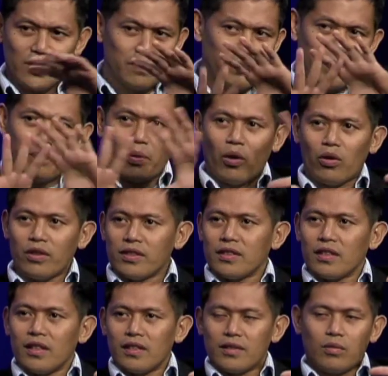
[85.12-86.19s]
this big
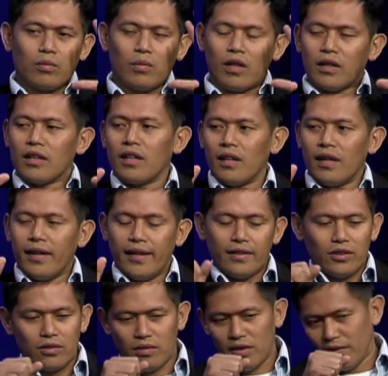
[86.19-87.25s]
poster of one guy
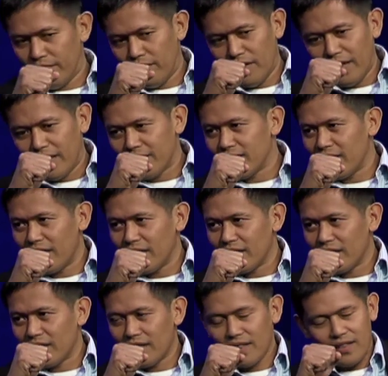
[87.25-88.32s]
doing a flying side
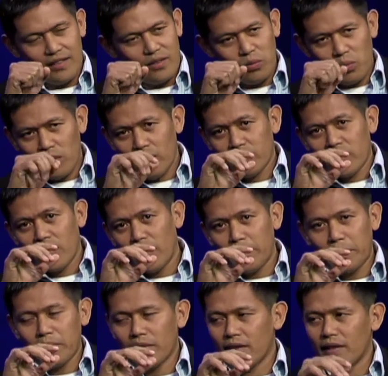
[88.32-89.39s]
kick and as a world
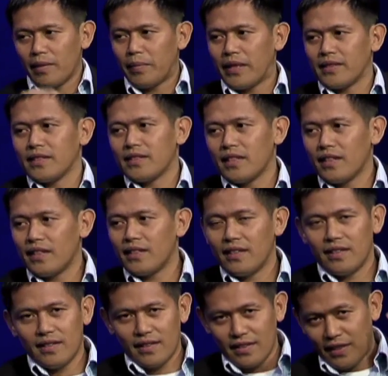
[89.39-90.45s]
champion, and it basically said,
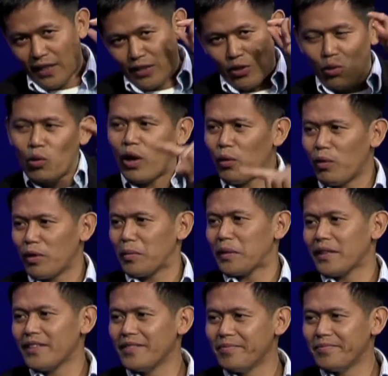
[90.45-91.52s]
that's who I want to
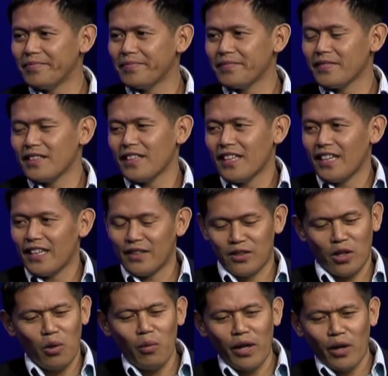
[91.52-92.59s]
be. And
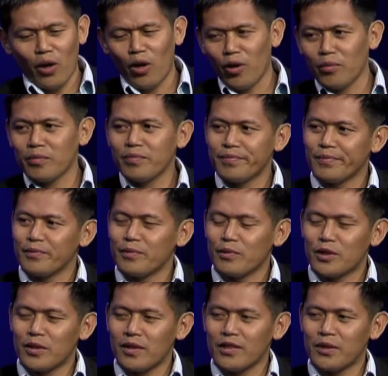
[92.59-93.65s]
so I went home.
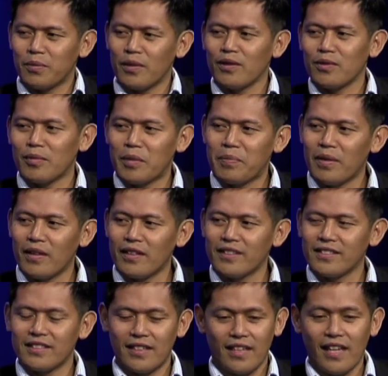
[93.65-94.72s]
Once I spoke to my
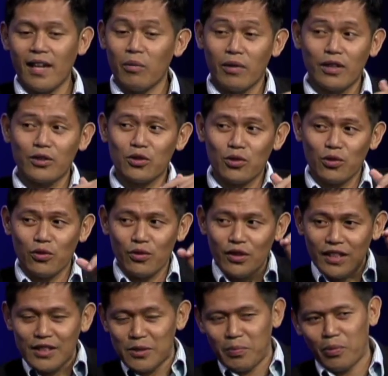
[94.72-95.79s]
parents and said, hey, I want to do
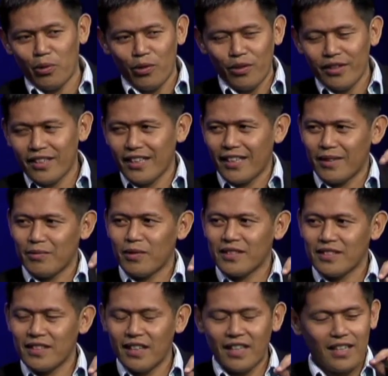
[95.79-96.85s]
this sport. And
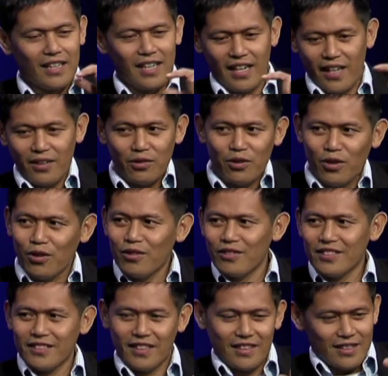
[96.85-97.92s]
what's that? I don't know.
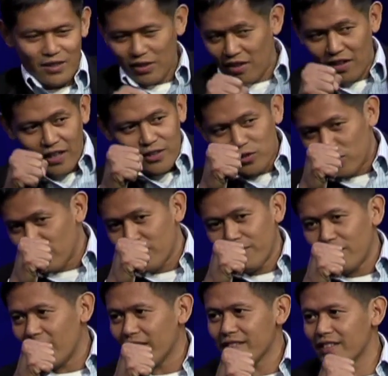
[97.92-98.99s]
It's like this guy's doing a
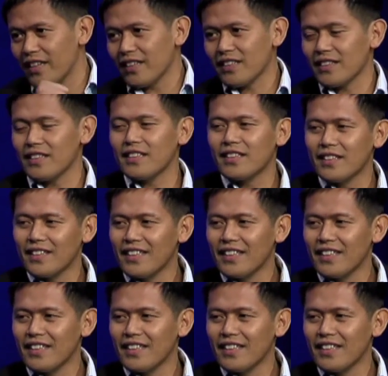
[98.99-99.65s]
flying side kick.